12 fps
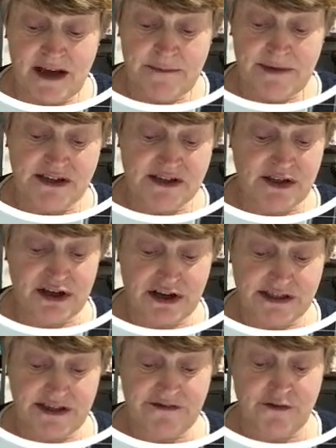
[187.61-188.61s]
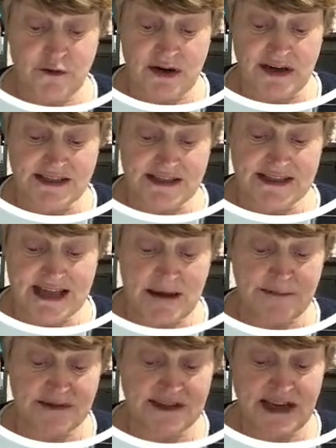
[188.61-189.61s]
Page 34 is the
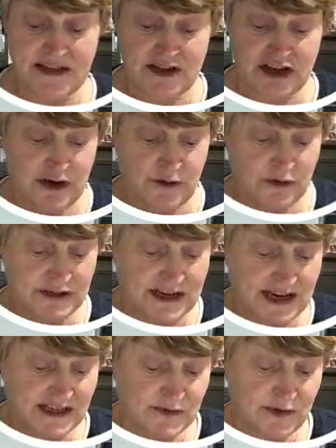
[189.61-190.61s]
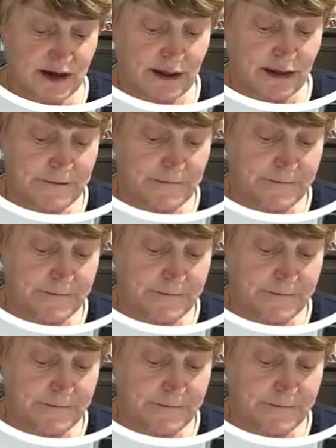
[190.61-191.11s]
stamp set that coordinates with.